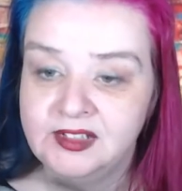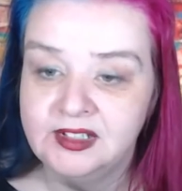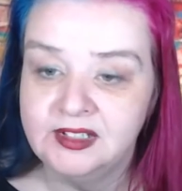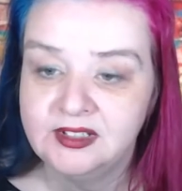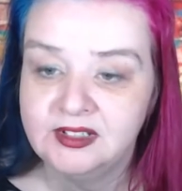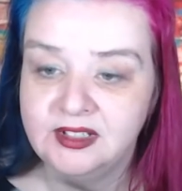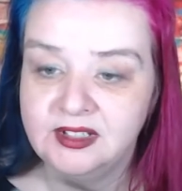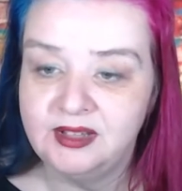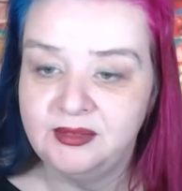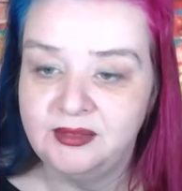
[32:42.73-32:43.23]

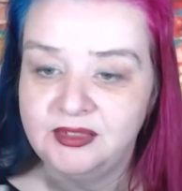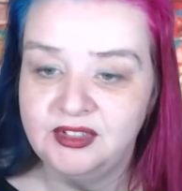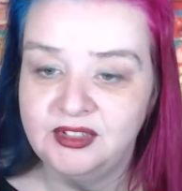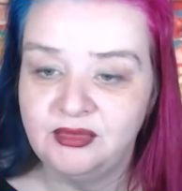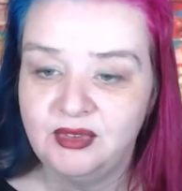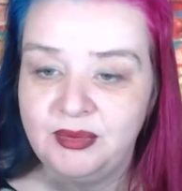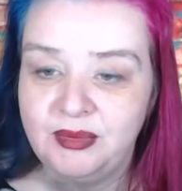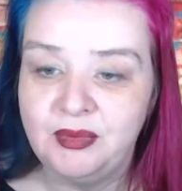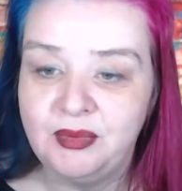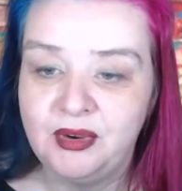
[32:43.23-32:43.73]
So that was
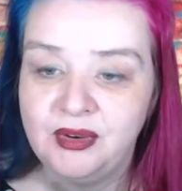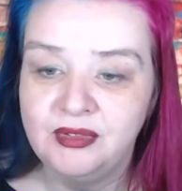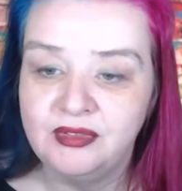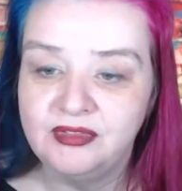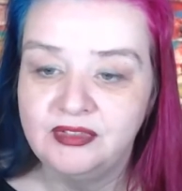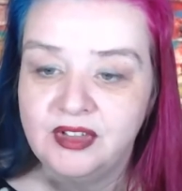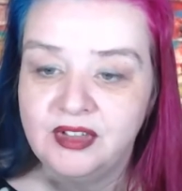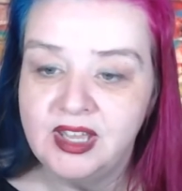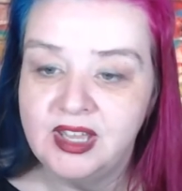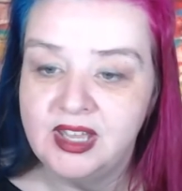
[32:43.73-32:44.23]
a rip
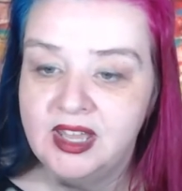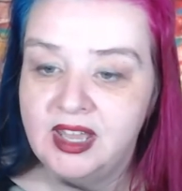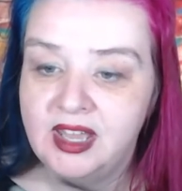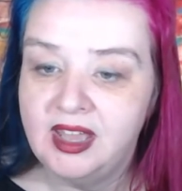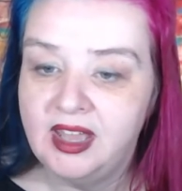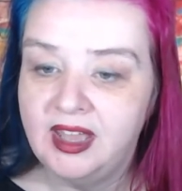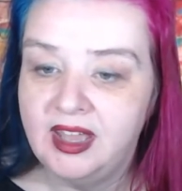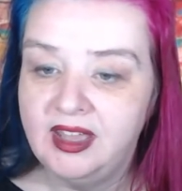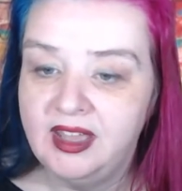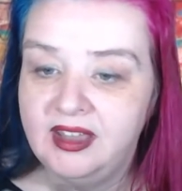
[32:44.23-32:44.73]
off.
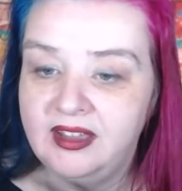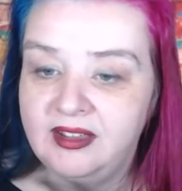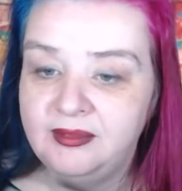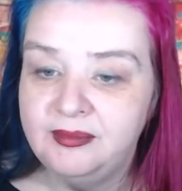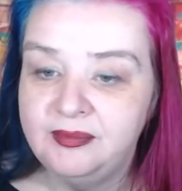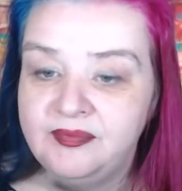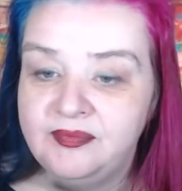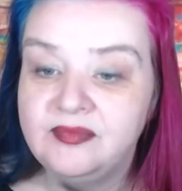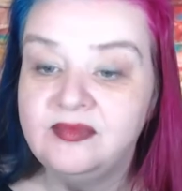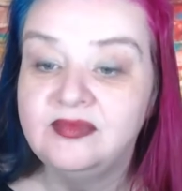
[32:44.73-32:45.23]

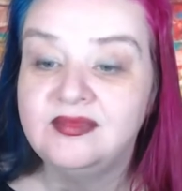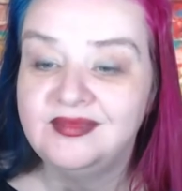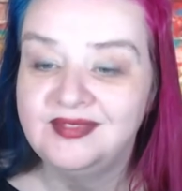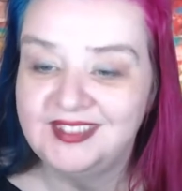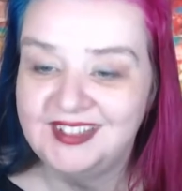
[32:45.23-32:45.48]
Um,